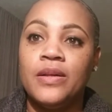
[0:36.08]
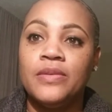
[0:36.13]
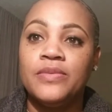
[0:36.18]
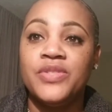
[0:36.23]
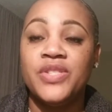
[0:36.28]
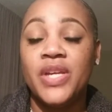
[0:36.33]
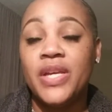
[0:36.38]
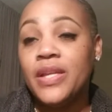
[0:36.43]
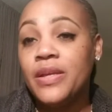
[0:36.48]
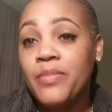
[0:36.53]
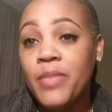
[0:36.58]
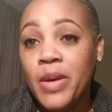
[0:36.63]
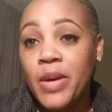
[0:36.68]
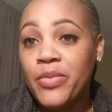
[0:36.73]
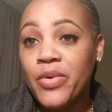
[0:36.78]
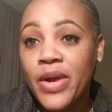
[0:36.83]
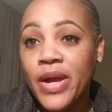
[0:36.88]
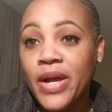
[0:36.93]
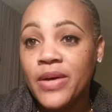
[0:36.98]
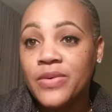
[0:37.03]
shade in my
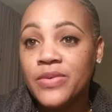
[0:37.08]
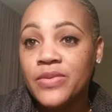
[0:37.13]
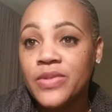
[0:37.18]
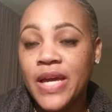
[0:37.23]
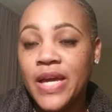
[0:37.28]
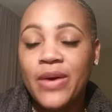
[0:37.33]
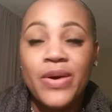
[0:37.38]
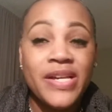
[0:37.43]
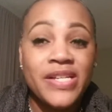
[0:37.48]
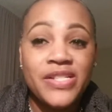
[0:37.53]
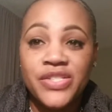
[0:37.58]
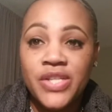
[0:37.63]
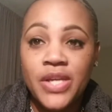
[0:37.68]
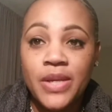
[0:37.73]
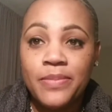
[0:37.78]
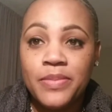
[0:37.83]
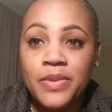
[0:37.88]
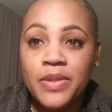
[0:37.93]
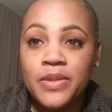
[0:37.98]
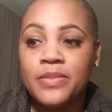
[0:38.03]
brows, how I
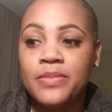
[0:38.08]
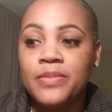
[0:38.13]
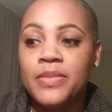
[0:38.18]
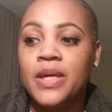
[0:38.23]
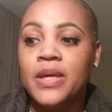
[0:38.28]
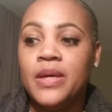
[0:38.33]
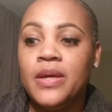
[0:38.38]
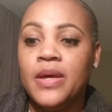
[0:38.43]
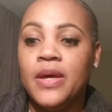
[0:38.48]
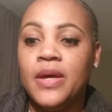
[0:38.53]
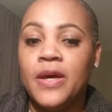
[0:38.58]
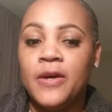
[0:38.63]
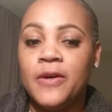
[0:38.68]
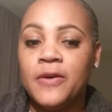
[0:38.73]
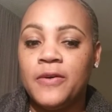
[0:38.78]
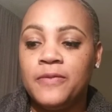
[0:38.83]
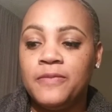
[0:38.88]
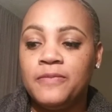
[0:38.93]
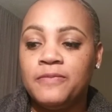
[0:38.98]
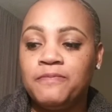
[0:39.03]
shape them.
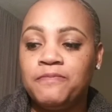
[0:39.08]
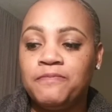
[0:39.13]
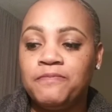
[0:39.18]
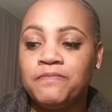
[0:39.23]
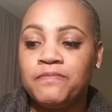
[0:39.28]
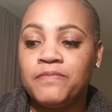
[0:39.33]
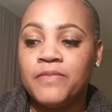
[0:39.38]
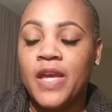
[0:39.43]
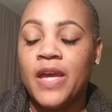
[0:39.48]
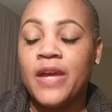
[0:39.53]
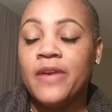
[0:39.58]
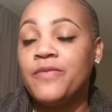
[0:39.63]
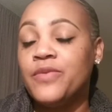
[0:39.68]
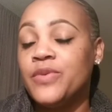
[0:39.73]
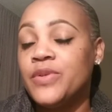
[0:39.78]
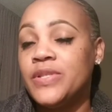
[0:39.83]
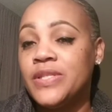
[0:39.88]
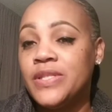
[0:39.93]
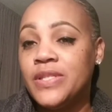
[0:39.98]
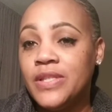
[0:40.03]
I've
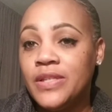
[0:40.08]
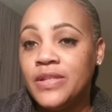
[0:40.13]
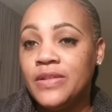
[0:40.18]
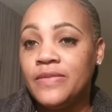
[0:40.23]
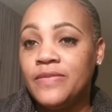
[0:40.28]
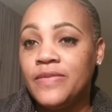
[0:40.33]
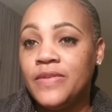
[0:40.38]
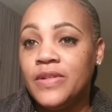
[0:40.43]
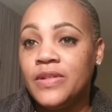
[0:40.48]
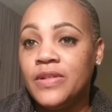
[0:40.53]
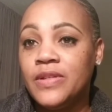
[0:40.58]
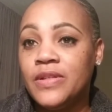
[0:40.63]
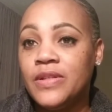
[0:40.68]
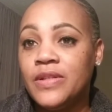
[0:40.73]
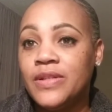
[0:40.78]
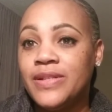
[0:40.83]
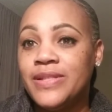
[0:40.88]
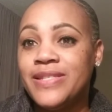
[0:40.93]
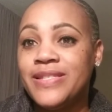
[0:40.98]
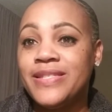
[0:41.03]
received
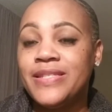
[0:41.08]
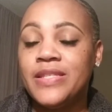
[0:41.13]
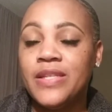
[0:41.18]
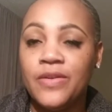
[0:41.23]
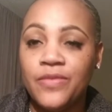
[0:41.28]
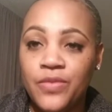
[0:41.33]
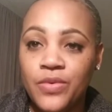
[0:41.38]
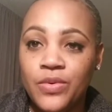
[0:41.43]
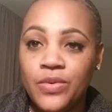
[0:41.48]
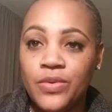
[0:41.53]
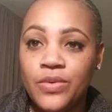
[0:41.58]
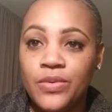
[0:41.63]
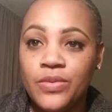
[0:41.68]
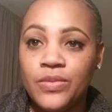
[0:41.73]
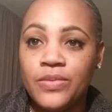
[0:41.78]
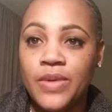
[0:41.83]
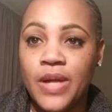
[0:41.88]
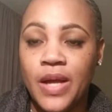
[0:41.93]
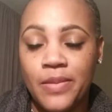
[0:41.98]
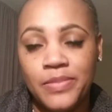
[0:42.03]

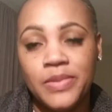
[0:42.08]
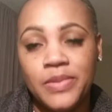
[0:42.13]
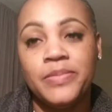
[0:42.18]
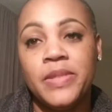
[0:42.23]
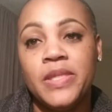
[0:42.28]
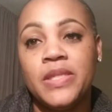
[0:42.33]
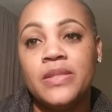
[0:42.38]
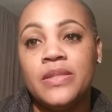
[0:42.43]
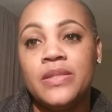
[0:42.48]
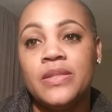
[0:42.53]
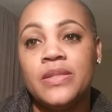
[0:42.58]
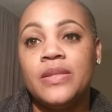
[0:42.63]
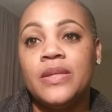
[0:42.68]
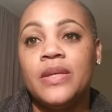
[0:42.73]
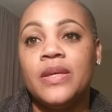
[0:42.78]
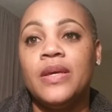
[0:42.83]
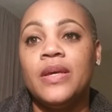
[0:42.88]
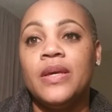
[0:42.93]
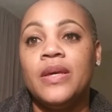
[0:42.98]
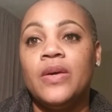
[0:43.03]
several compliments
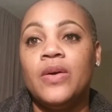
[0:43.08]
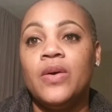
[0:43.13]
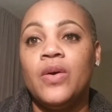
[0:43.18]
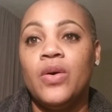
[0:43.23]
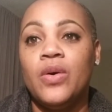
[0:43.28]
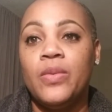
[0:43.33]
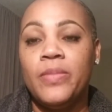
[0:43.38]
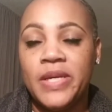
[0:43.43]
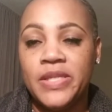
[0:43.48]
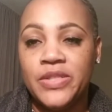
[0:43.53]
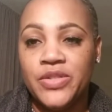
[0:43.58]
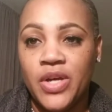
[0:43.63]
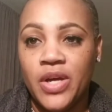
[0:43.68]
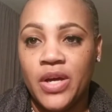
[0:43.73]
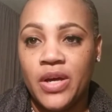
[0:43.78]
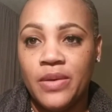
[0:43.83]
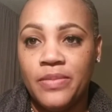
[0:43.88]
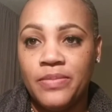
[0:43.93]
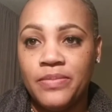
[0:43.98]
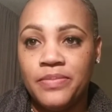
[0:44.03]
on my
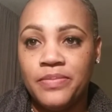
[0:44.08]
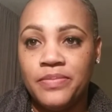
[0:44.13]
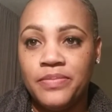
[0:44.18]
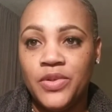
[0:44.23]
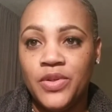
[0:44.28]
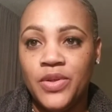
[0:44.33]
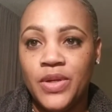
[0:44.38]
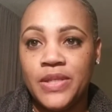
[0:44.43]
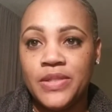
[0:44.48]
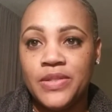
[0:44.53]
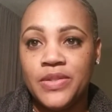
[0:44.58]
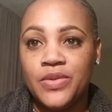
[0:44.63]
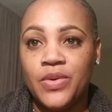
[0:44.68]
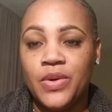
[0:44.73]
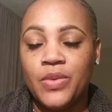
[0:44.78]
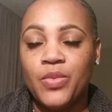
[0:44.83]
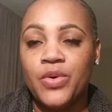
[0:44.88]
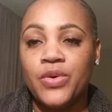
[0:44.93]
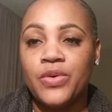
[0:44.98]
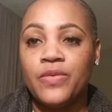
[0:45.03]
job. You guys know I
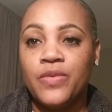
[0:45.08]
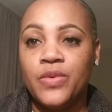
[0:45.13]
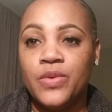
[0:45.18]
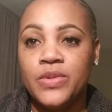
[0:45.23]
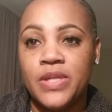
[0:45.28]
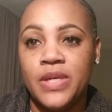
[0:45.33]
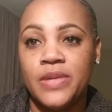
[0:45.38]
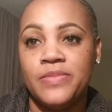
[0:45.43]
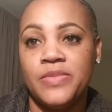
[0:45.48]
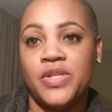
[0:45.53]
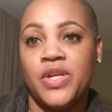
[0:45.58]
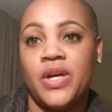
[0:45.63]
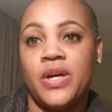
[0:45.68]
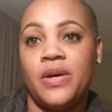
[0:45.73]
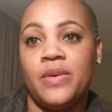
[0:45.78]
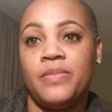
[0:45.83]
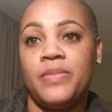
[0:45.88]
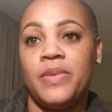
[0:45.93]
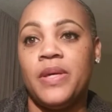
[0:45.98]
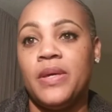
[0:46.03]
work a full-time
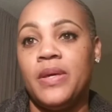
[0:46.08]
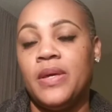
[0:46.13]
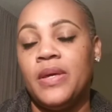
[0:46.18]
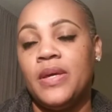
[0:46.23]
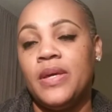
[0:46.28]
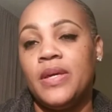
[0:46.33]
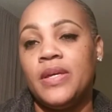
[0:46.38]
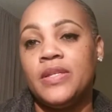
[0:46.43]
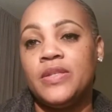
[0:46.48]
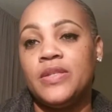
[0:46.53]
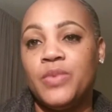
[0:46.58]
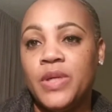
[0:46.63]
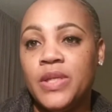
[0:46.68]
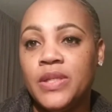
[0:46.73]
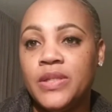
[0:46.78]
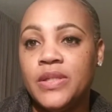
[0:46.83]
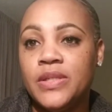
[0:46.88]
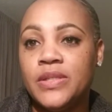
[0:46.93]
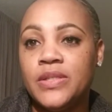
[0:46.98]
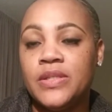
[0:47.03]
job as well
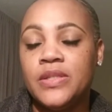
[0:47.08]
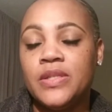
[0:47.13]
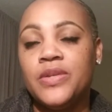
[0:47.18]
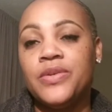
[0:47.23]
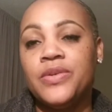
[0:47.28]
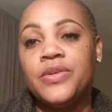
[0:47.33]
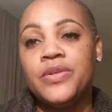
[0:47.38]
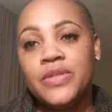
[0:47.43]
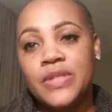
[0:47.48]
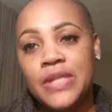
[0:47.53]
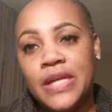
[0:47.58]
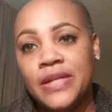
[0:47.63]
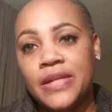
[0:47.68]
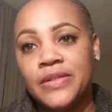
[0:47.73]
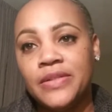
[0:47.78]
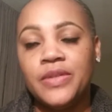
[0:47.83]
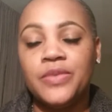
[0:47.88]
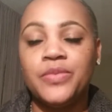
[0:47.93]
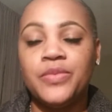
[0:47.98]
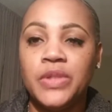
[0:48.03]
as interior
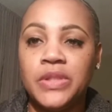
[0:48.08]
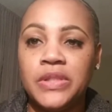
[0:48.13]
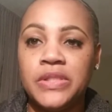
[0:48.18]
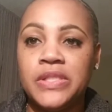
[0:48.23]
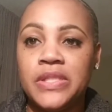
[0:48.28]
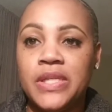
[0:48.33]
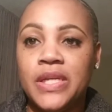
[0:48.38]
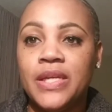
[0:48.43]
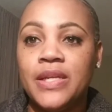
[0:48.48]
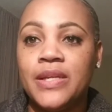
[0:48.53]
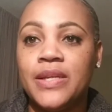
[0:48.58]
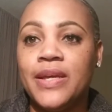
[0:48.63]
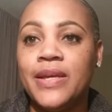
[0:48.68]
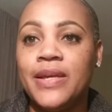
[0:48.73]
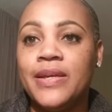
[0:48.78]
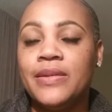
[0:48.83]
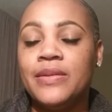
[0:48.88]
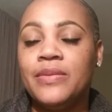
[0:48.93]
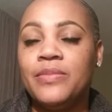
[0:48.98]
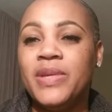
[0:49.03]
styling and real estate.
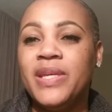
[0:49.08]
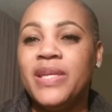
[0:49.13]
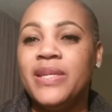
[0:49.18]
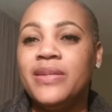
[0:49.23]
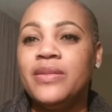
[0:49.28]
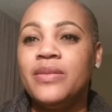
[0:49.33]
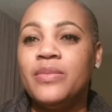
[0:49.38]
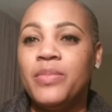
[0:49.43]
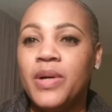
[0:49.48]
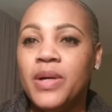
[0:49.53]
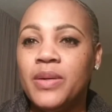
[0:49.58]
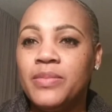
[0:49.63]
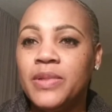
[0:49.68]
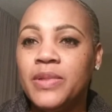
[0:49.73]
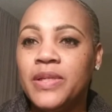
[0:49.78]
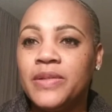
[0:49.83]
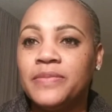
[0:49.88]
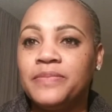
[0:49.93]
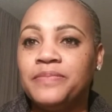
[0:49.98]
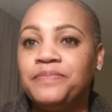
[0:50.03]
And being in the
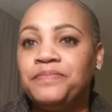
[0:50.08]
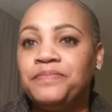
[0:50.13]
public,